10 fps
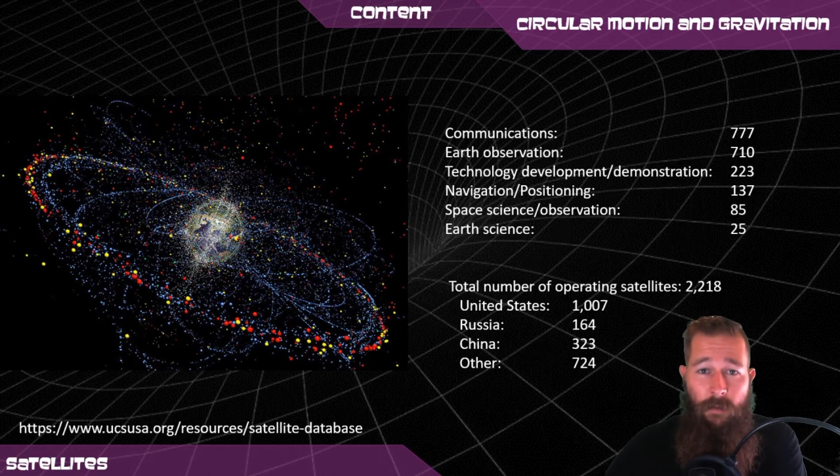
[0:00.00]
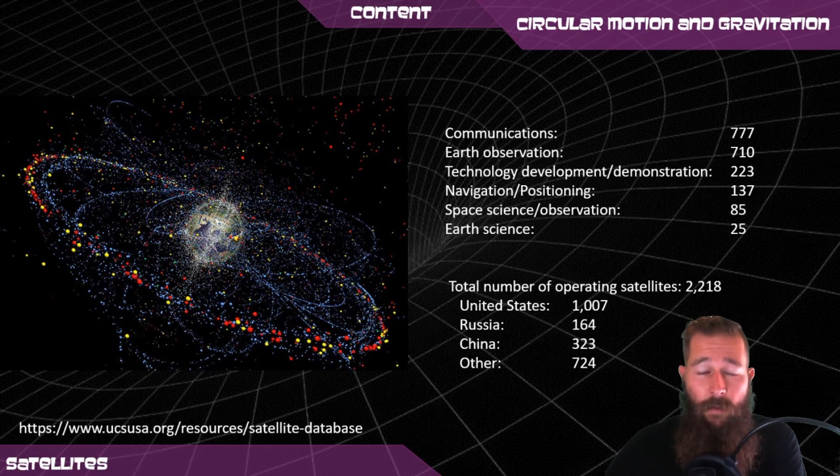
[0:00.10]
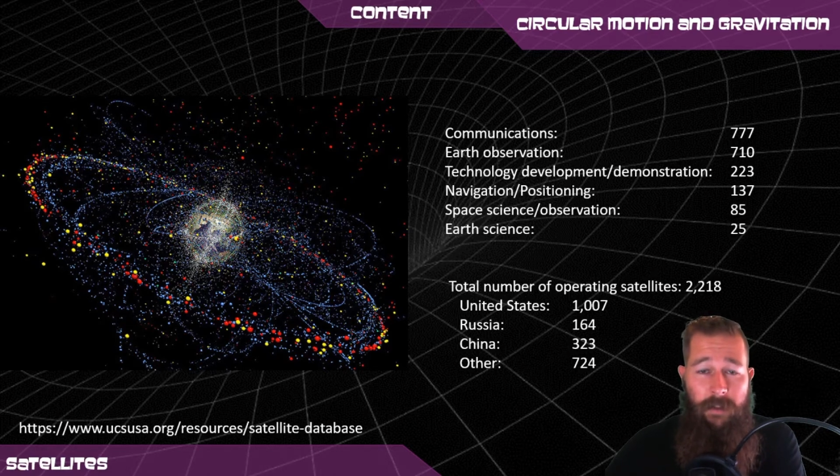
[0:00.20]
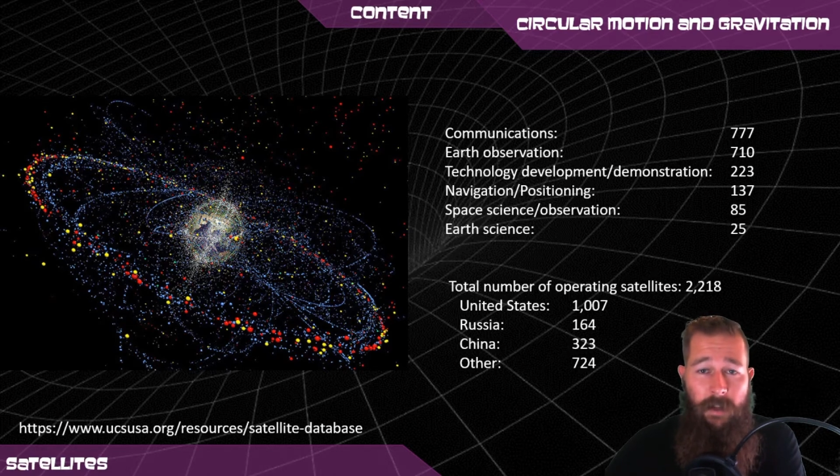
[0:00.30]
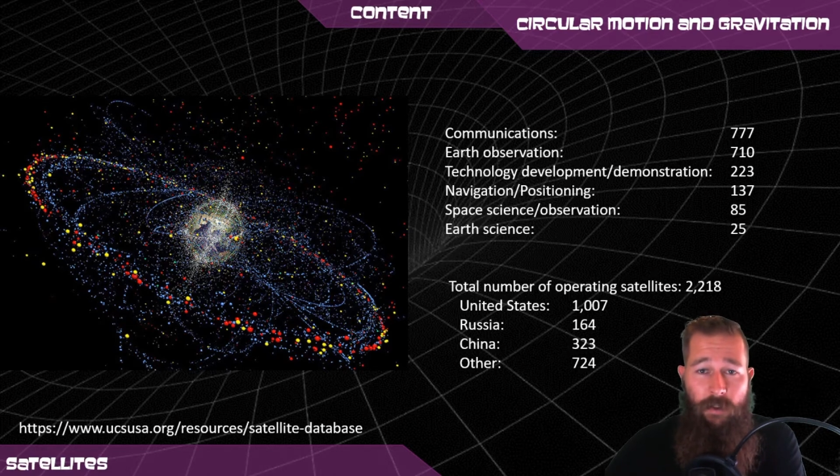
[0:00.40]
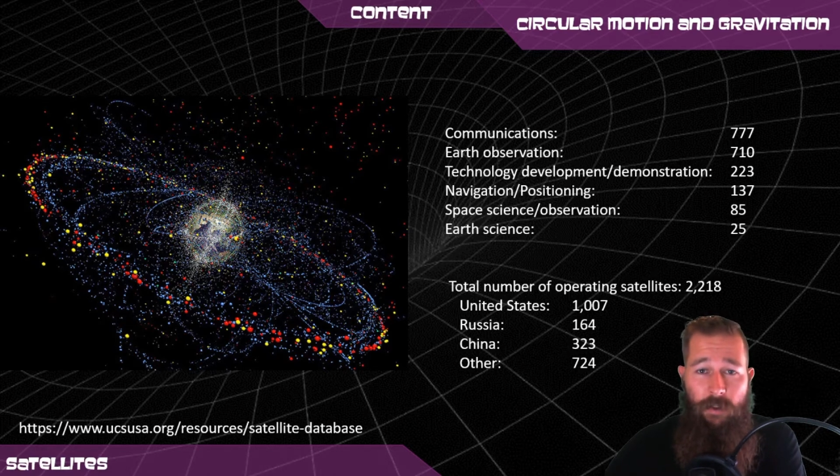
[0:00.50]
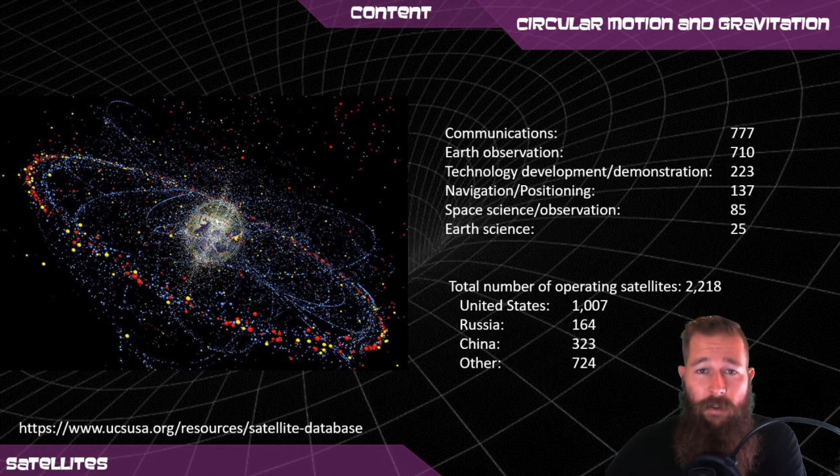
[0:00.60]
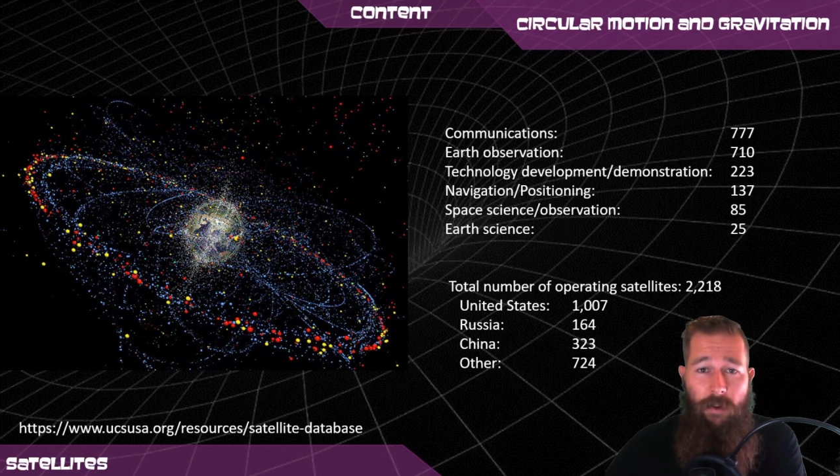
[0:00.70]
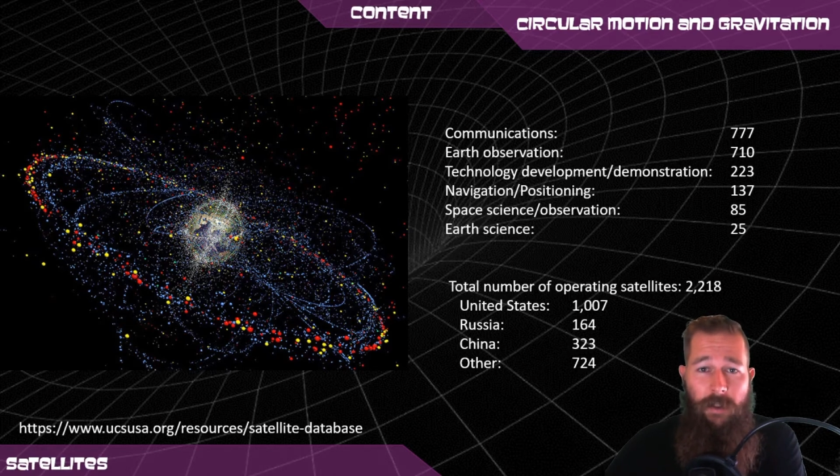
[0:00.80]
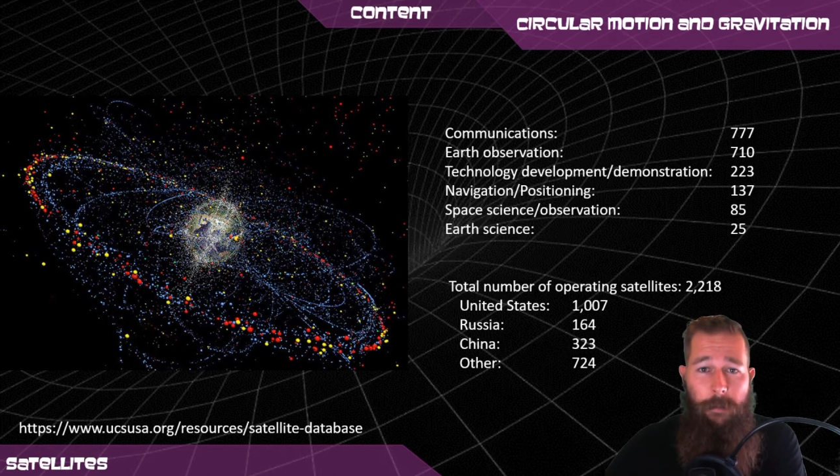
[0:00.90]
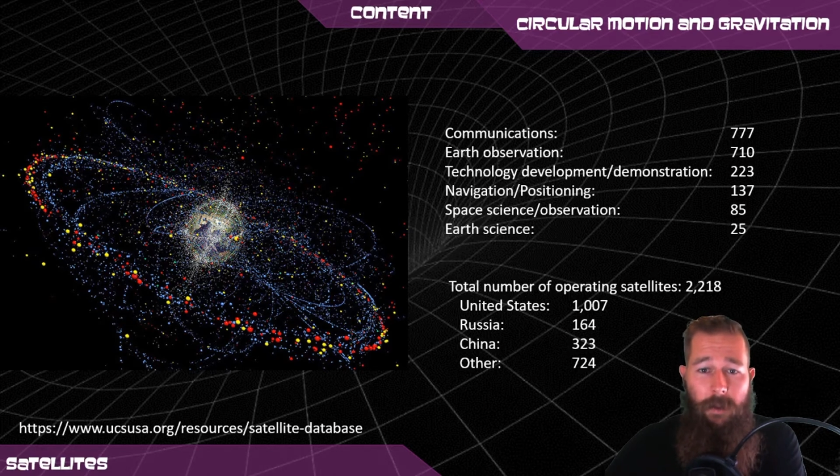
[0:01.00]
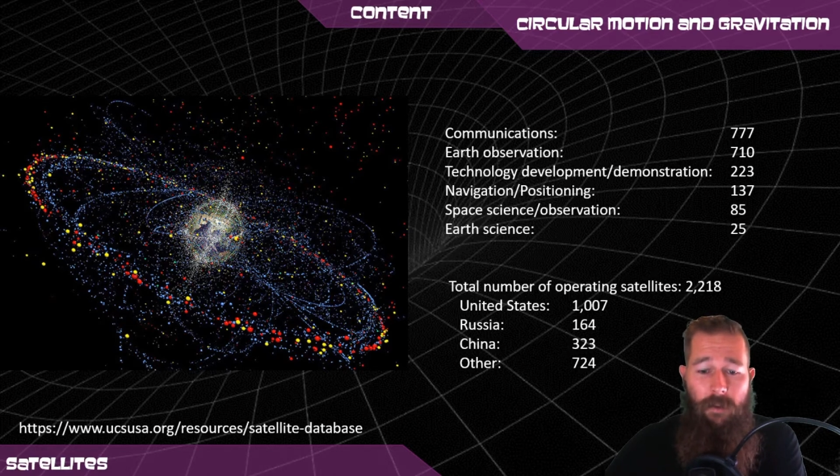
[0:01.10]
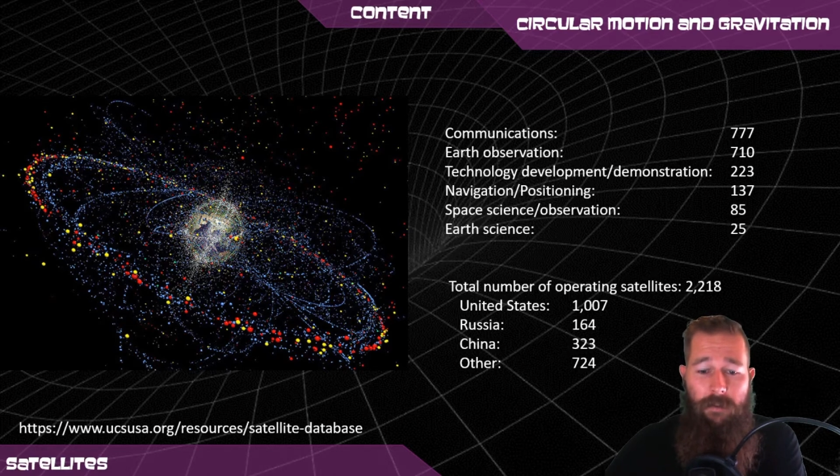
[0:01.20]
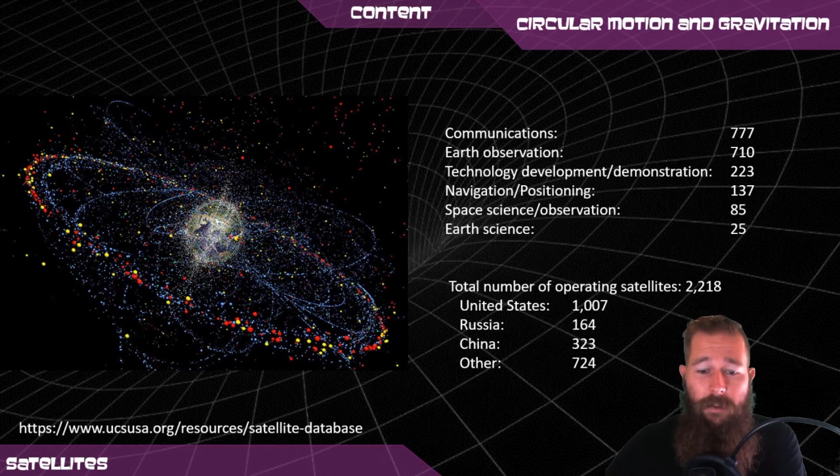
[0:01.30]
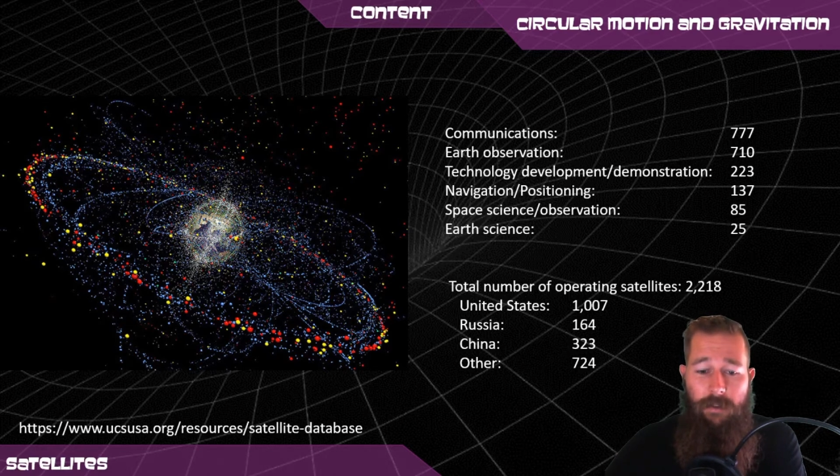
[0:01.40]
what they do, who they
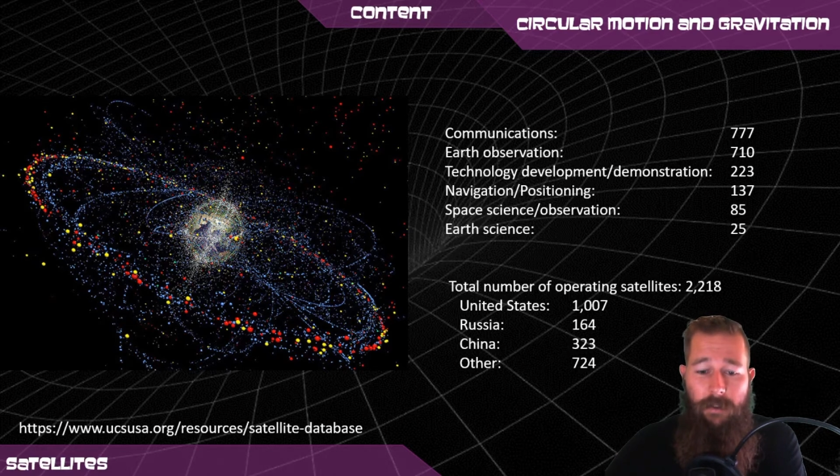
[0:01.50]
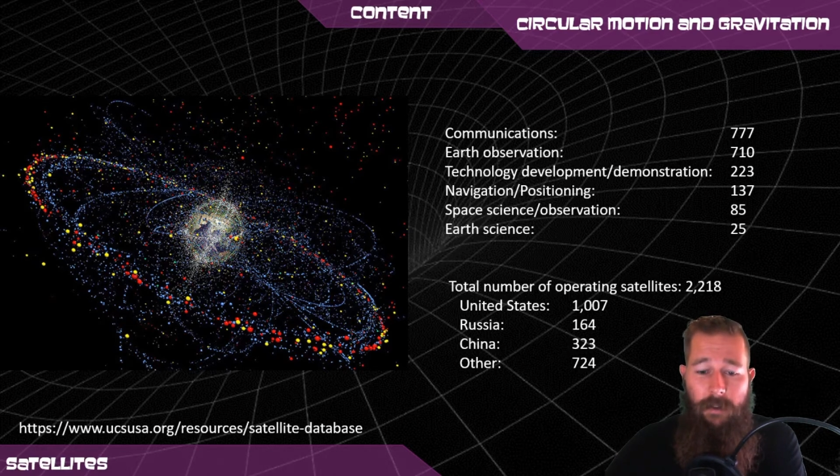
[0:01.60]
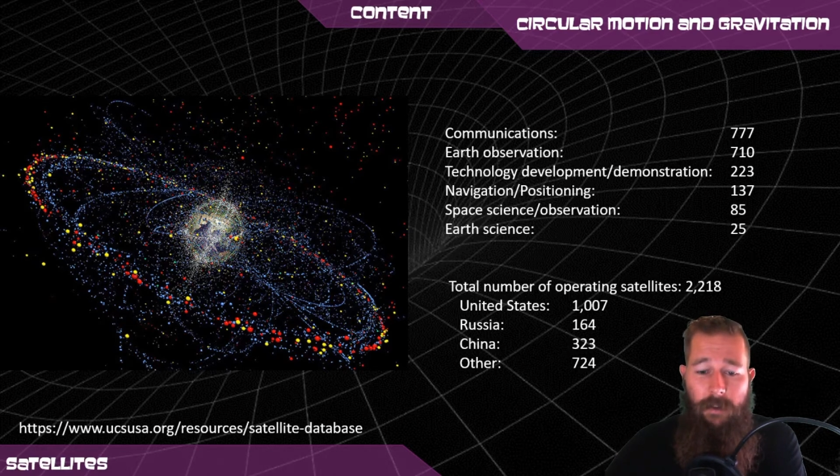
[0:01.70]
belong to.